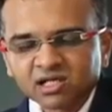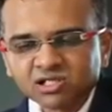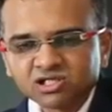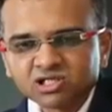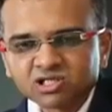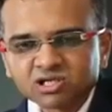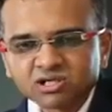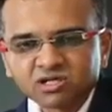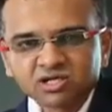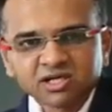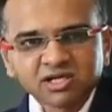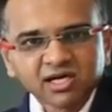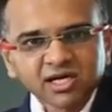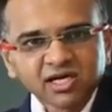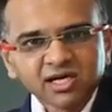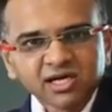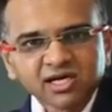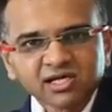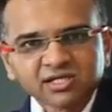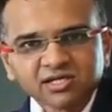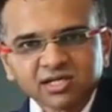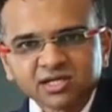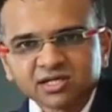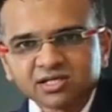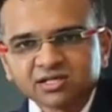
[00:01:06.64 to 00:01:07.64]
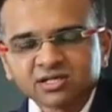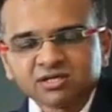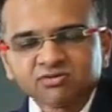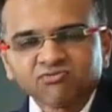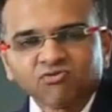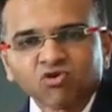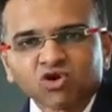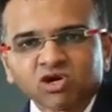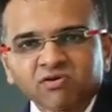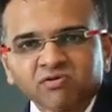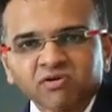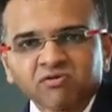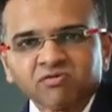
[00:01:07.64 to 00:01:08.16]
culture, DNA, is
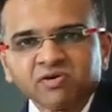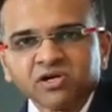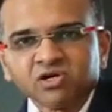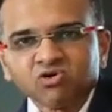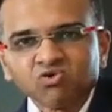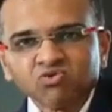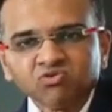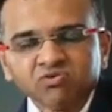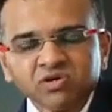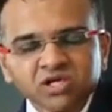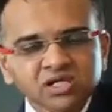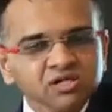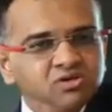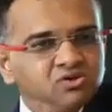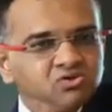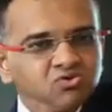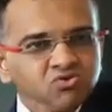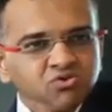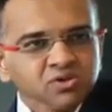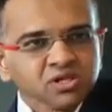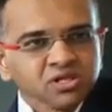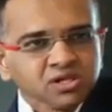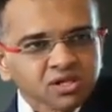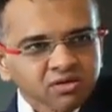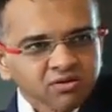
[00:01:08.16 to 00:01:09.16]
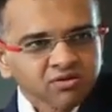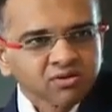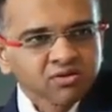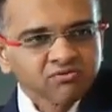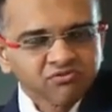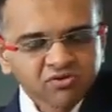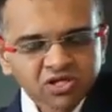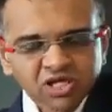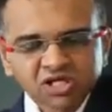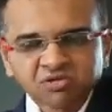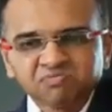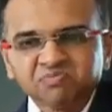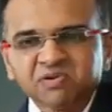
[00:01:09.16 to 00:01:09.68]
whatever we do, we do it with the